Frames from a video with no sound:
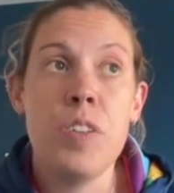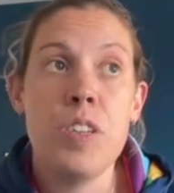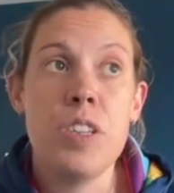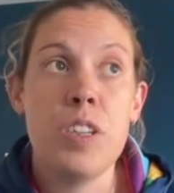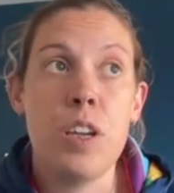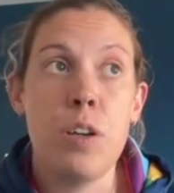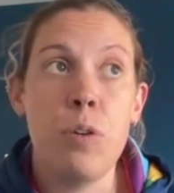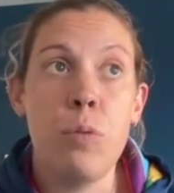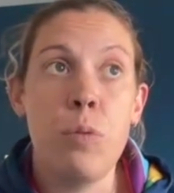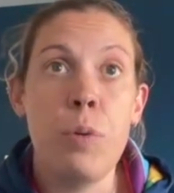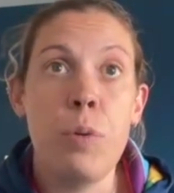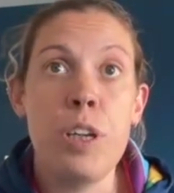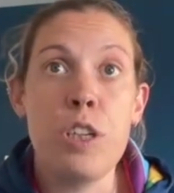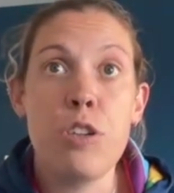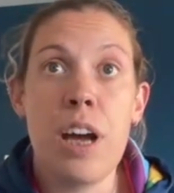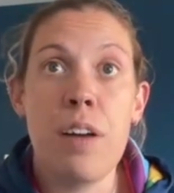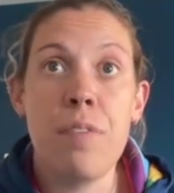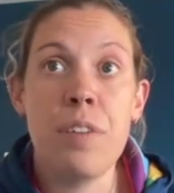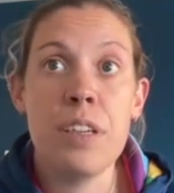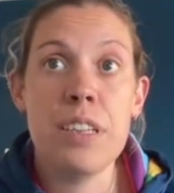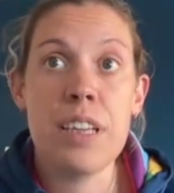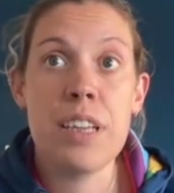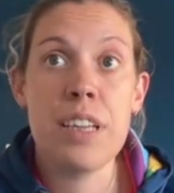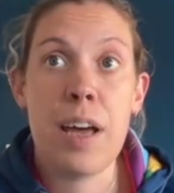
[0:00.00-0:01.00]
So we
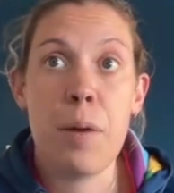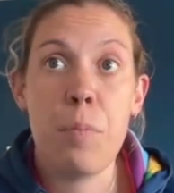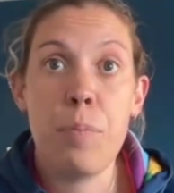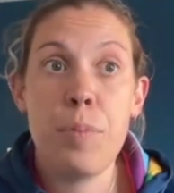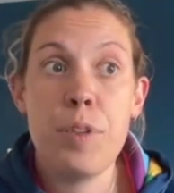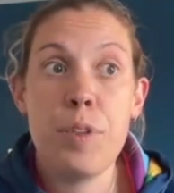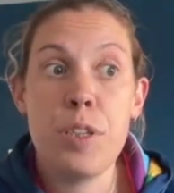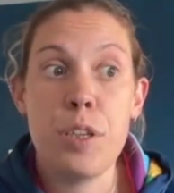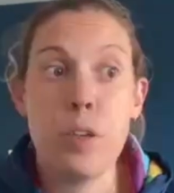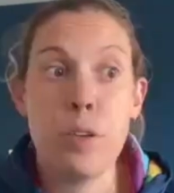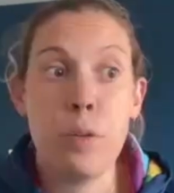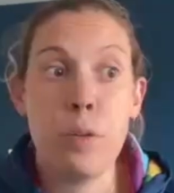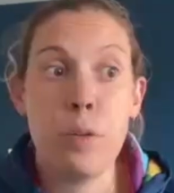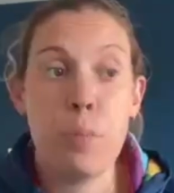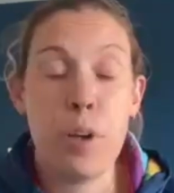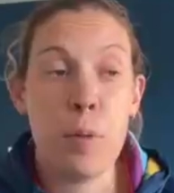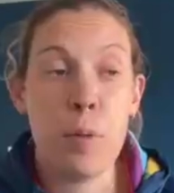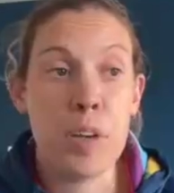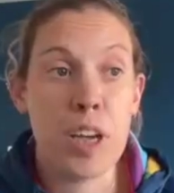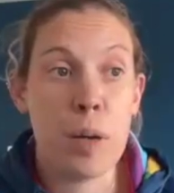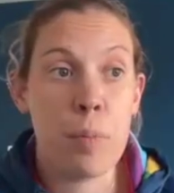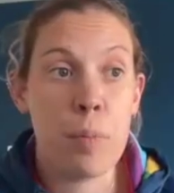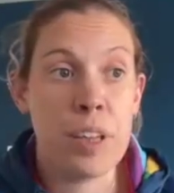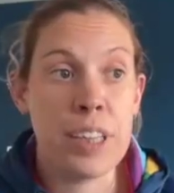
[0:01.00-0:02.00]
travelled up to
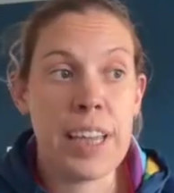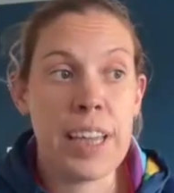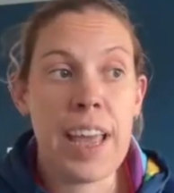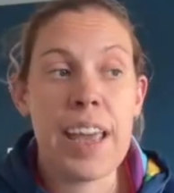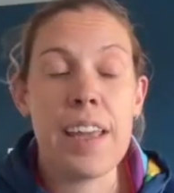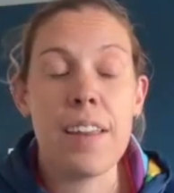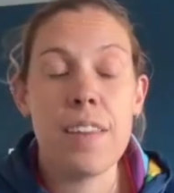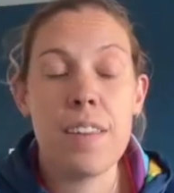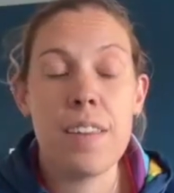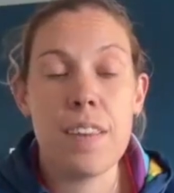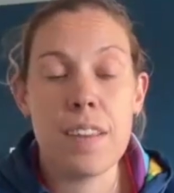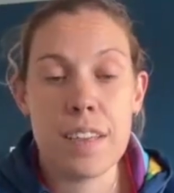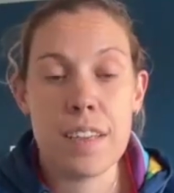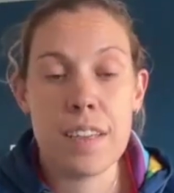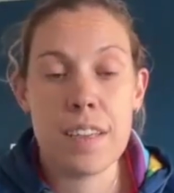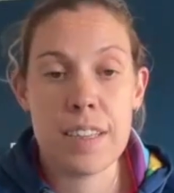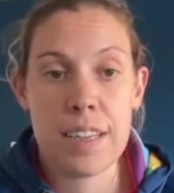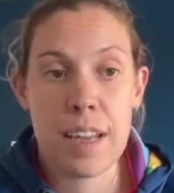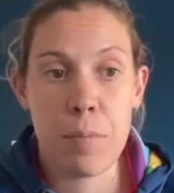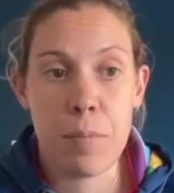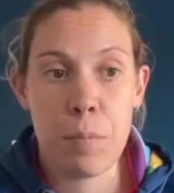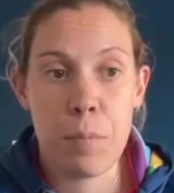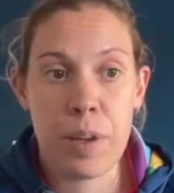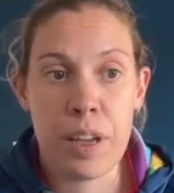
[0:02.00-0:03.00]
Birmingham on the 8th of
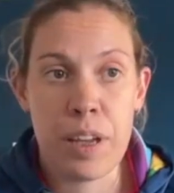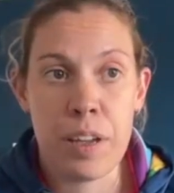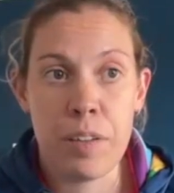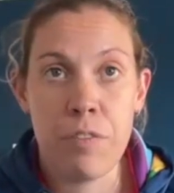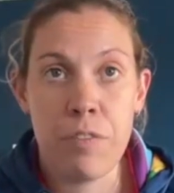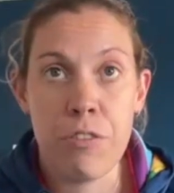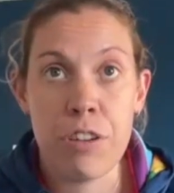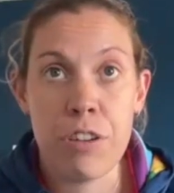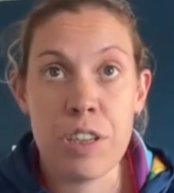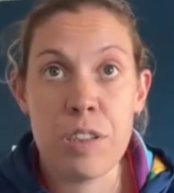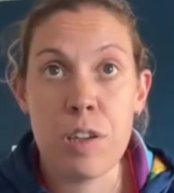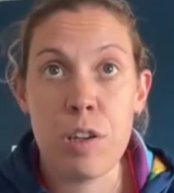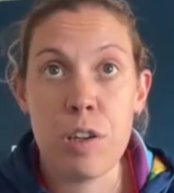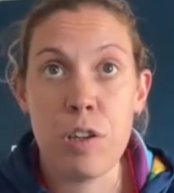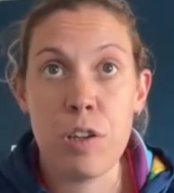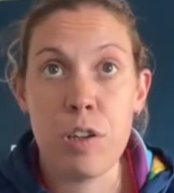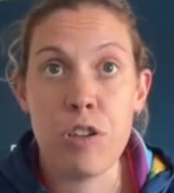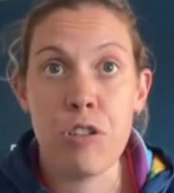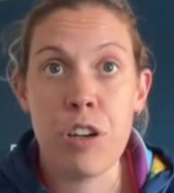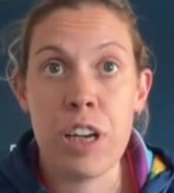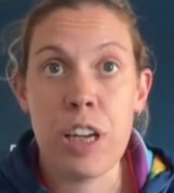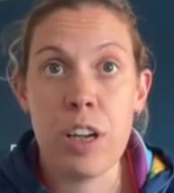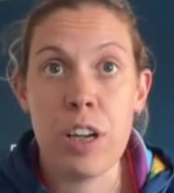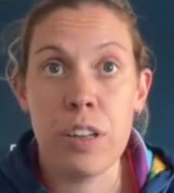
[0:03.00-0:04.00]
December for his
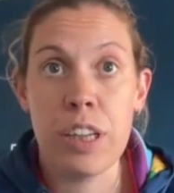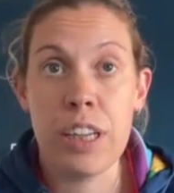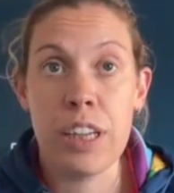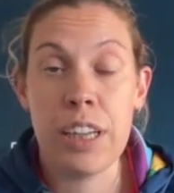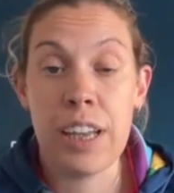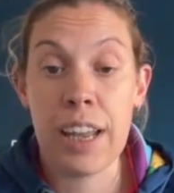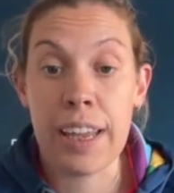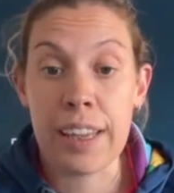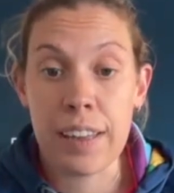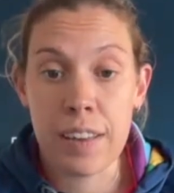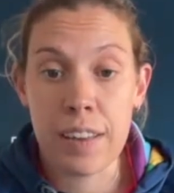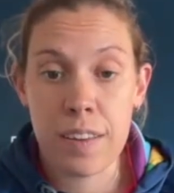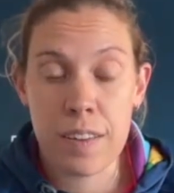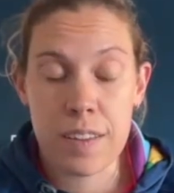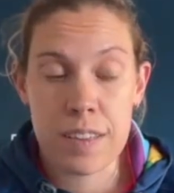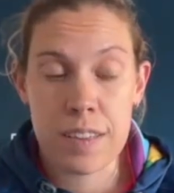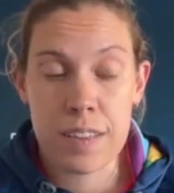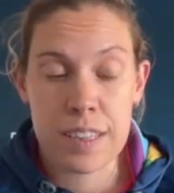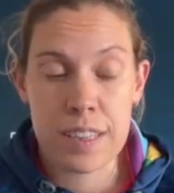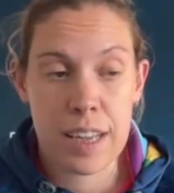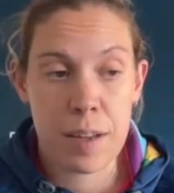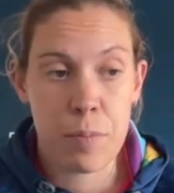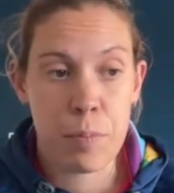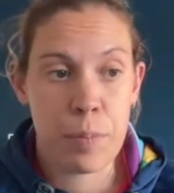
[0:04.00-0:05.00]
surgery on the 9th of
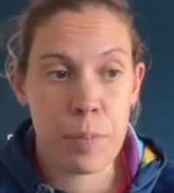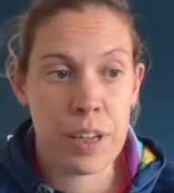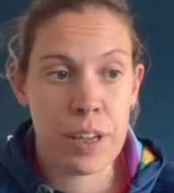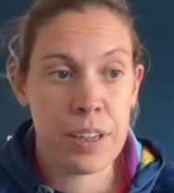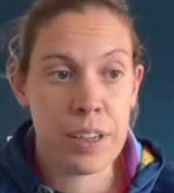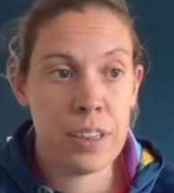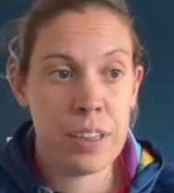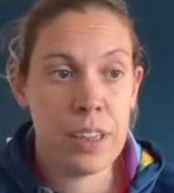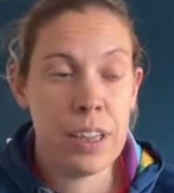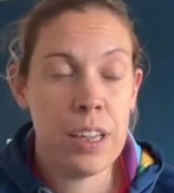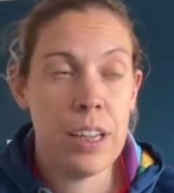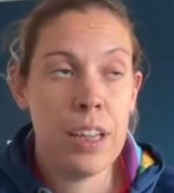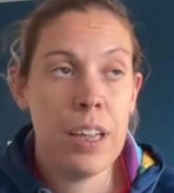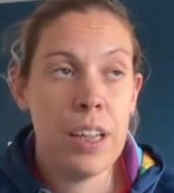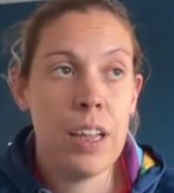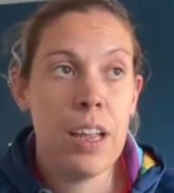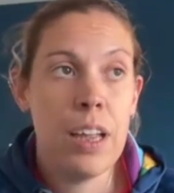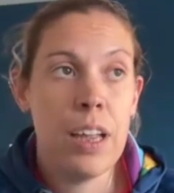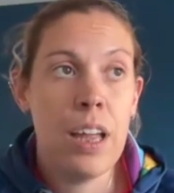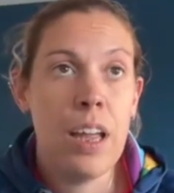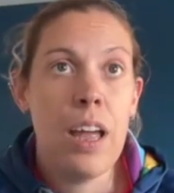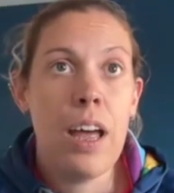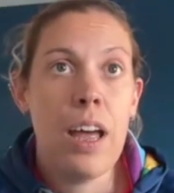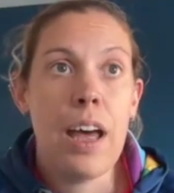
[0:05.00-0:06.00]
December.
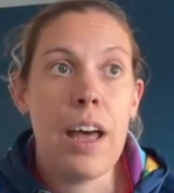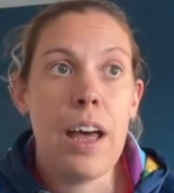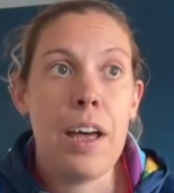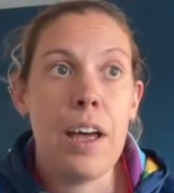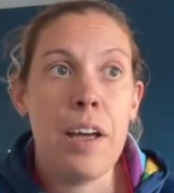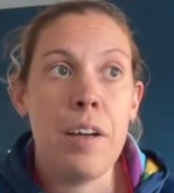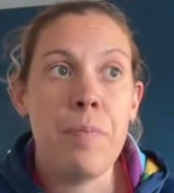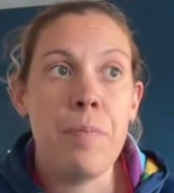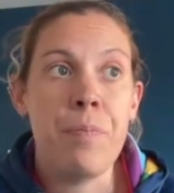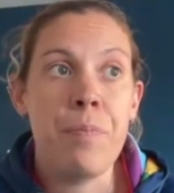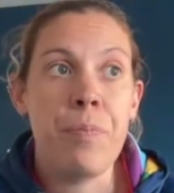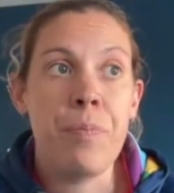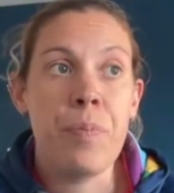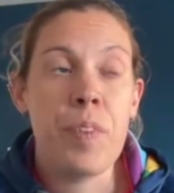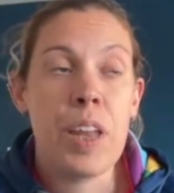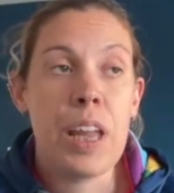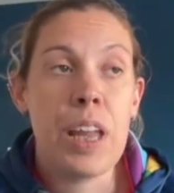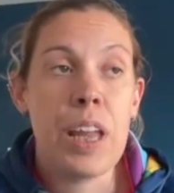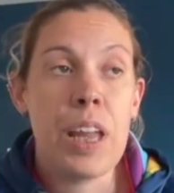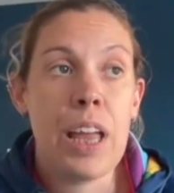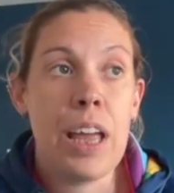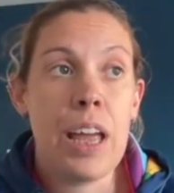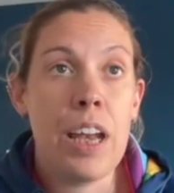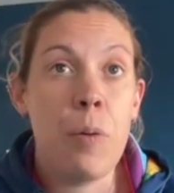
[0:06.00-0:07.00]
And
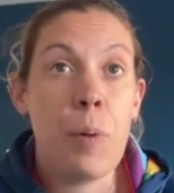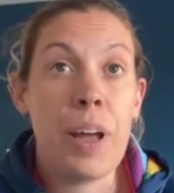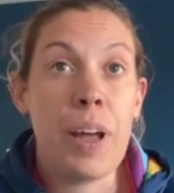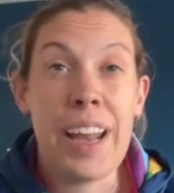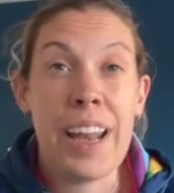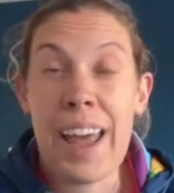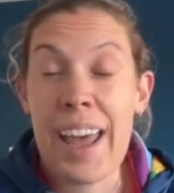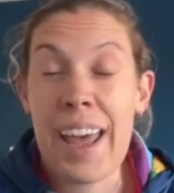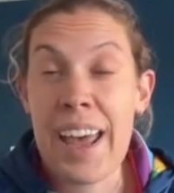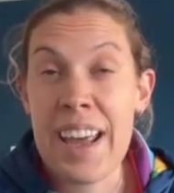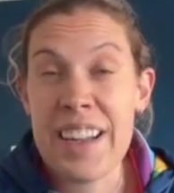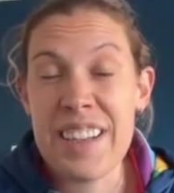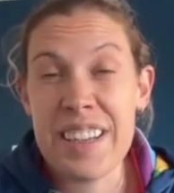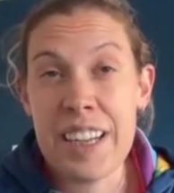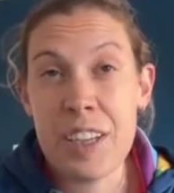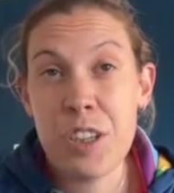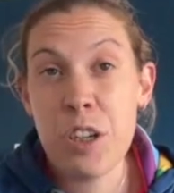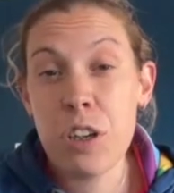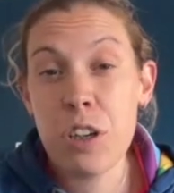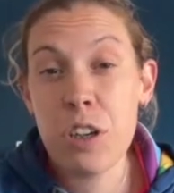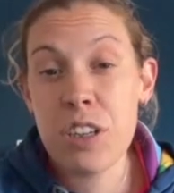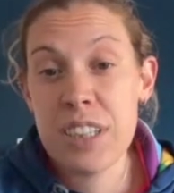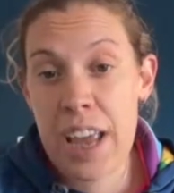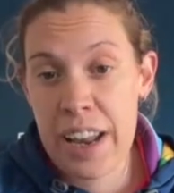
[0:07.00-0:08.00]
it went ahead, and it
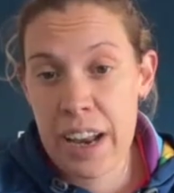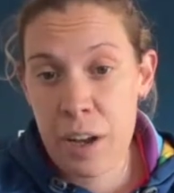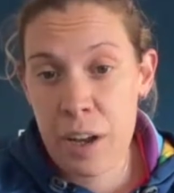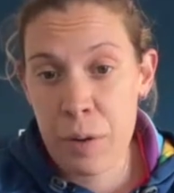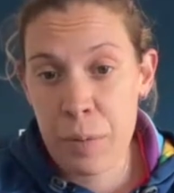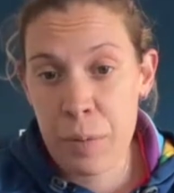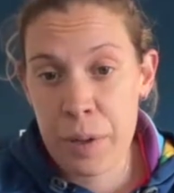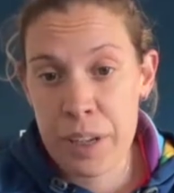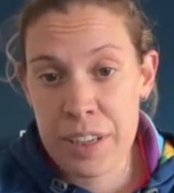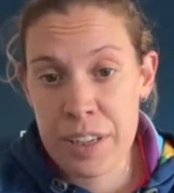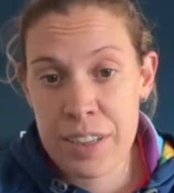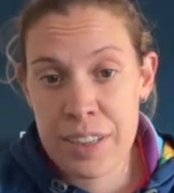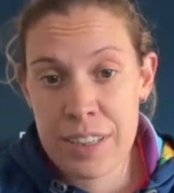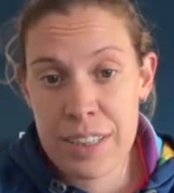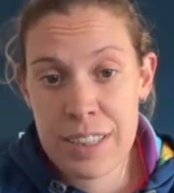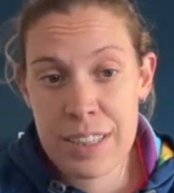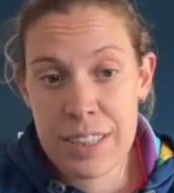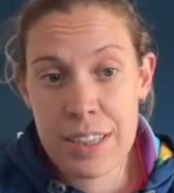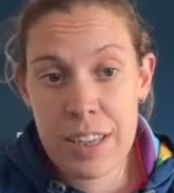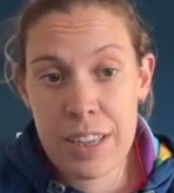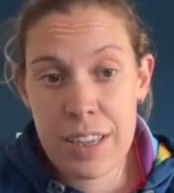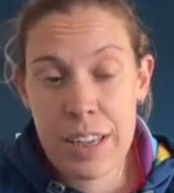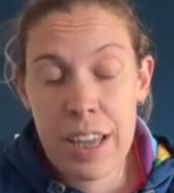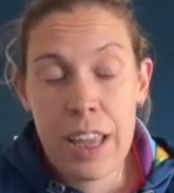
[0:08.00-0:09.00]
took 10
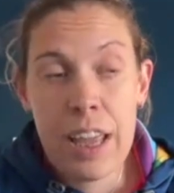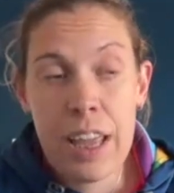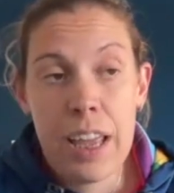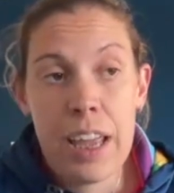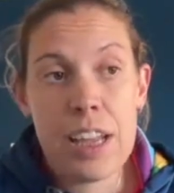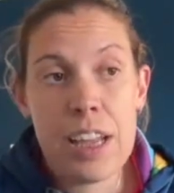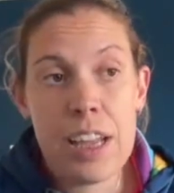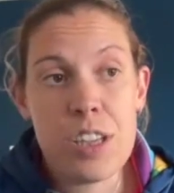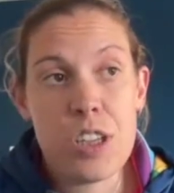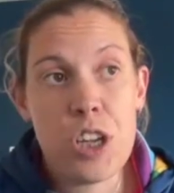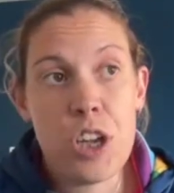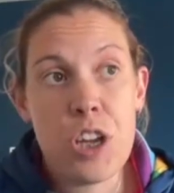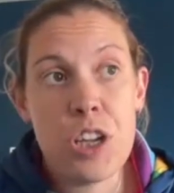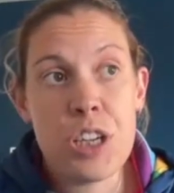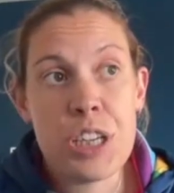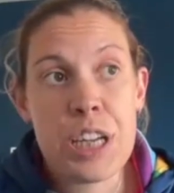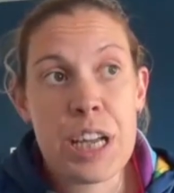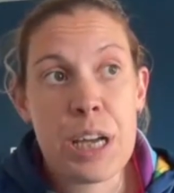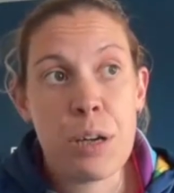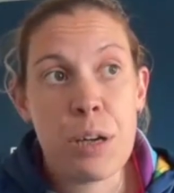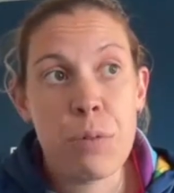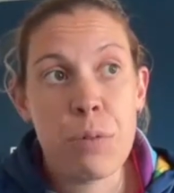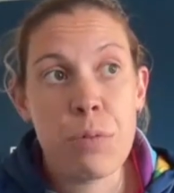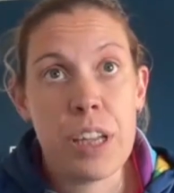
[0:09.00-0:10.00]
hours. It turned
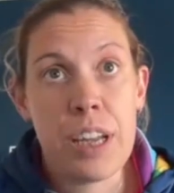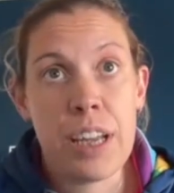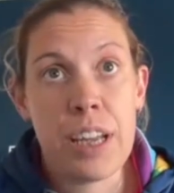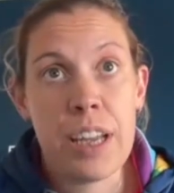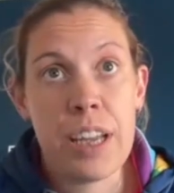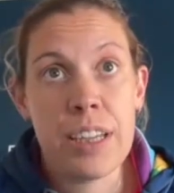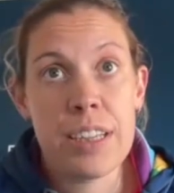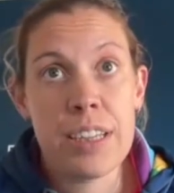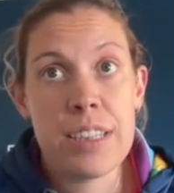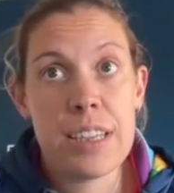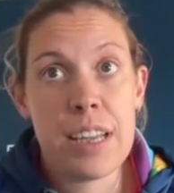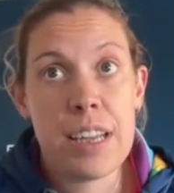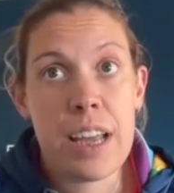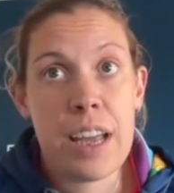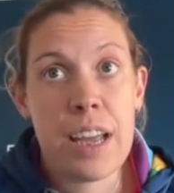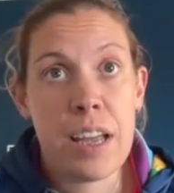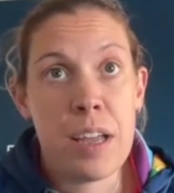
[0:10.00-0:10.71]
out that it